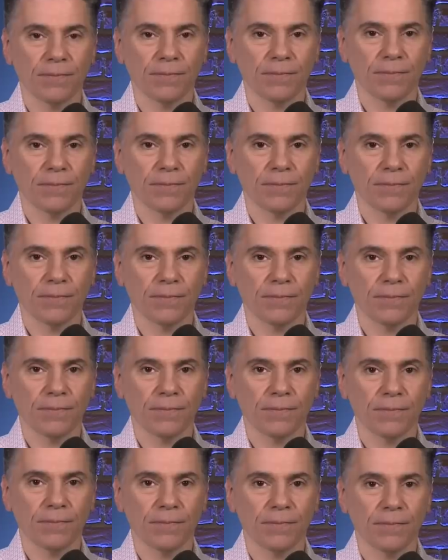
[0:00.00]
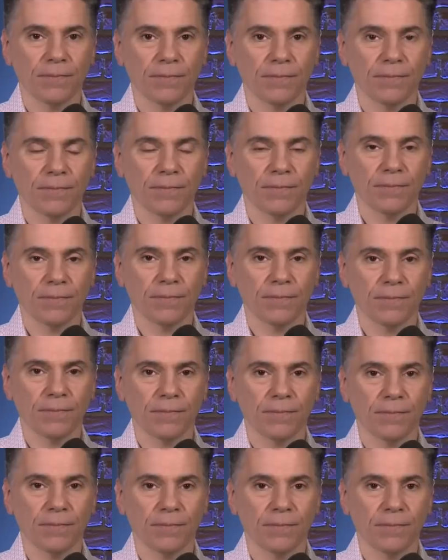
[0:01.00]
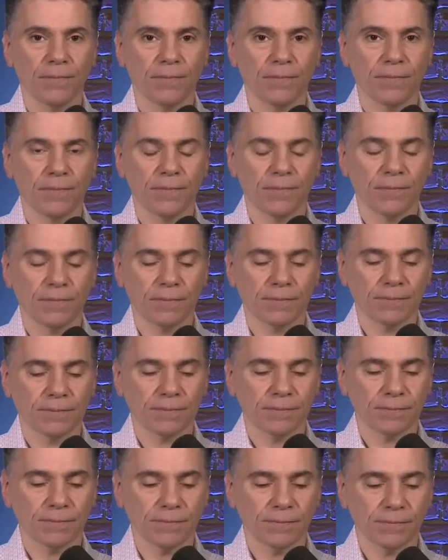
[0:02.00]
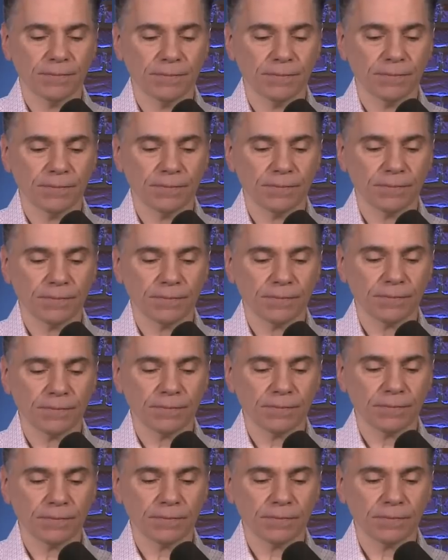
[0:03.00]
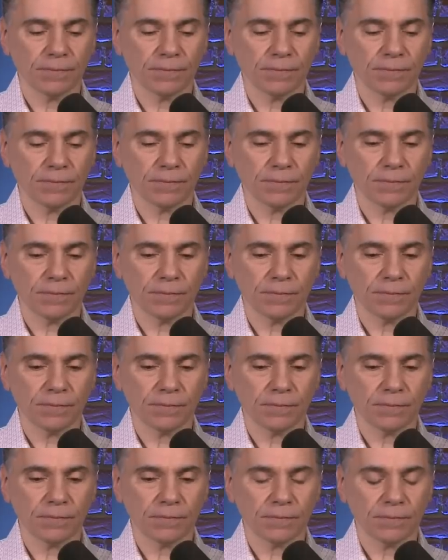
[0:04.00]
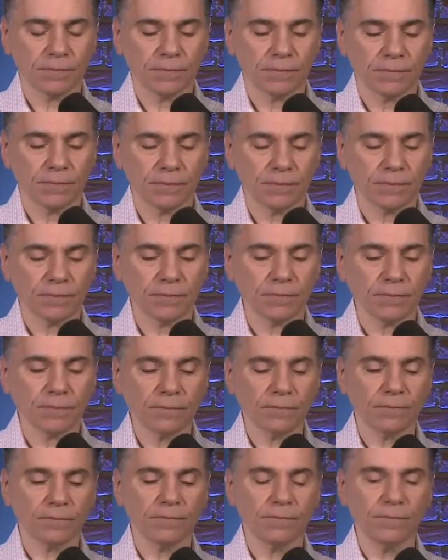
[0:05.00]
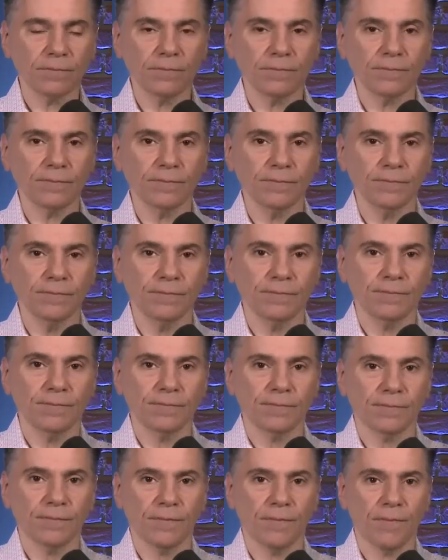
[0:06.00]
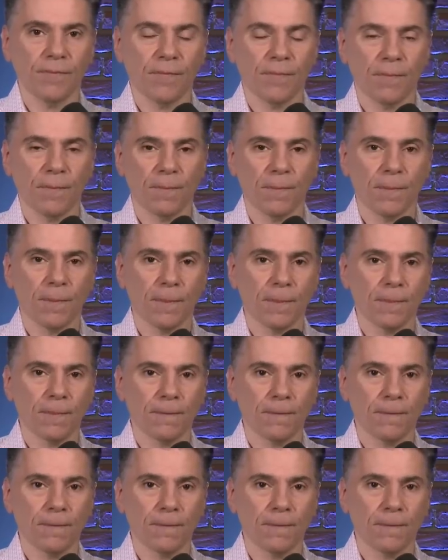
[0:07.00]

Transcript: (not speaking)